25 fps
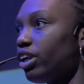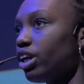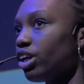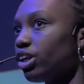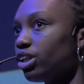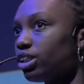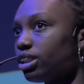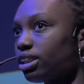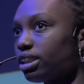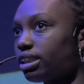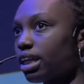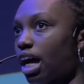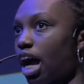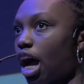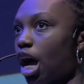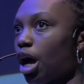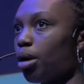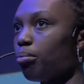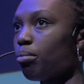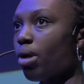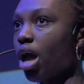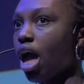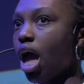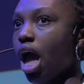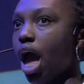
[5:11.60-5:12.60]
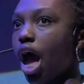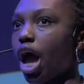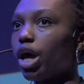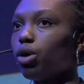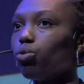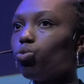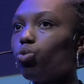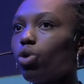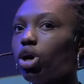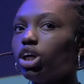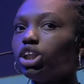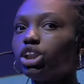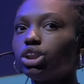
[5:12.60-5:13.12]
years' time
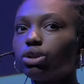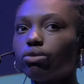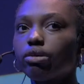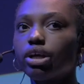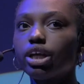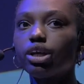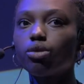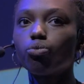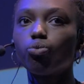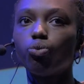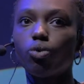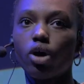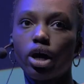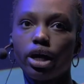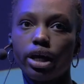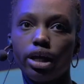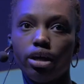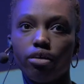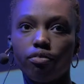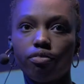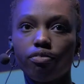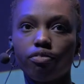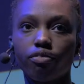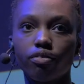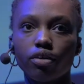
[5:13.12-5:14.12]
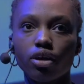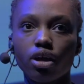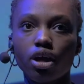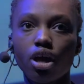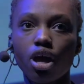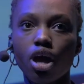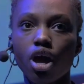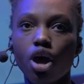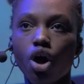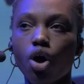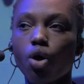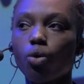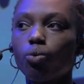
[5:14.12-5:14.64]
and wondering what if.
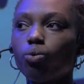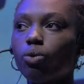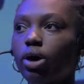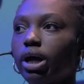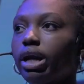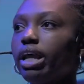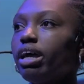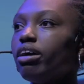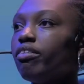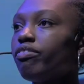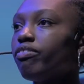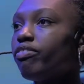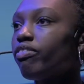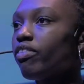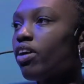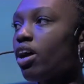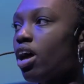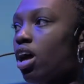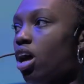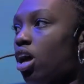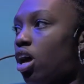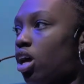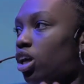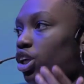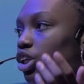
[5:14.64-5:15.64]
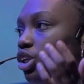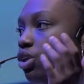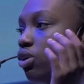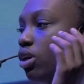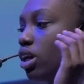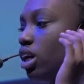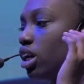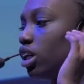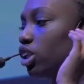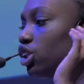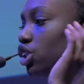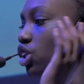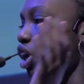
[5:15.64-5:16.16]
What if you
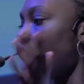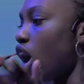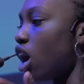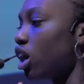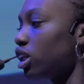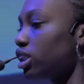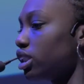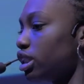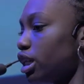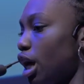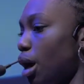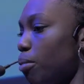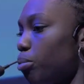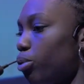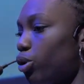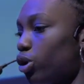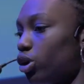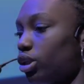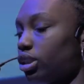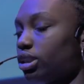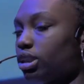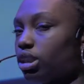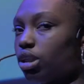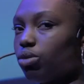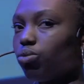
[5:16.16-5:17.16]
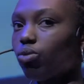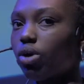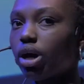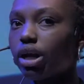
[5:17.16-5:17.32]
had talked to that person?